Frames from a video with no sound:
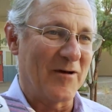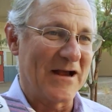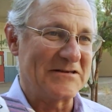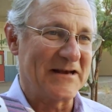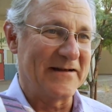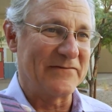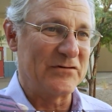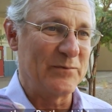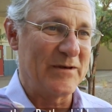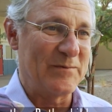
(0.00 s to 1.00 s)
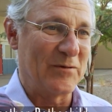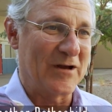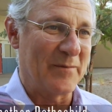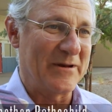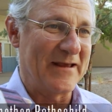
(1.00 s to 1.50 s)
where I said if two people
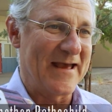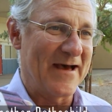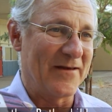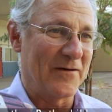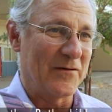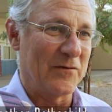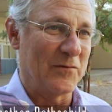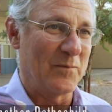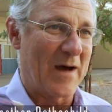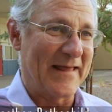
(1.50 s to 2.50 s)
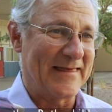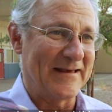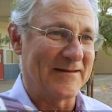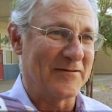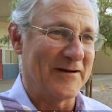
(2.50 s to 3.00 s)
come together who might
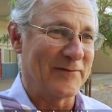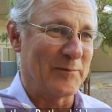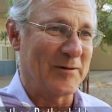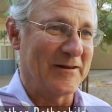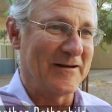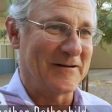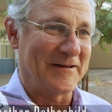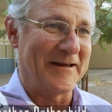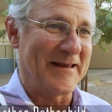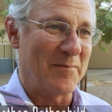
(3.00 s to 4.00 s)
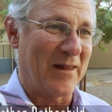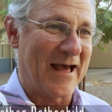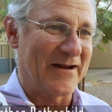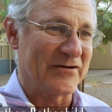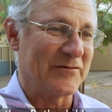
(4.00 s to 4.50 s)
think they're different politically and they
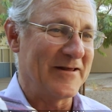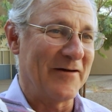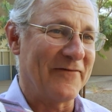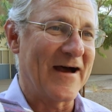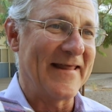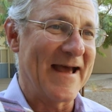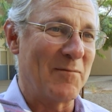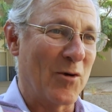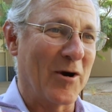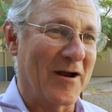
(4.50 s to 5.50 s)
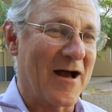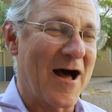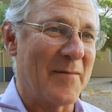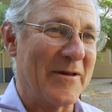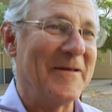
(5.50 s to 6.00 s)
plant a tree, they'll find they have more in
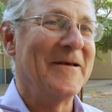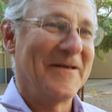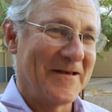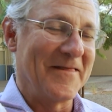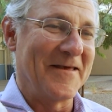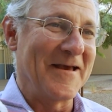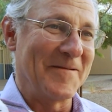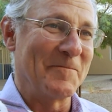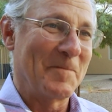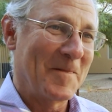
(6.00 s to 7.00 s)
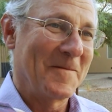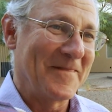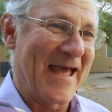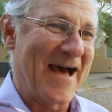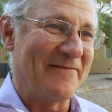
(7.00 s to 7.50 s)
common than
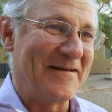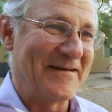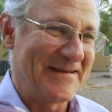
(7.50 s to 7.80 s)
they have in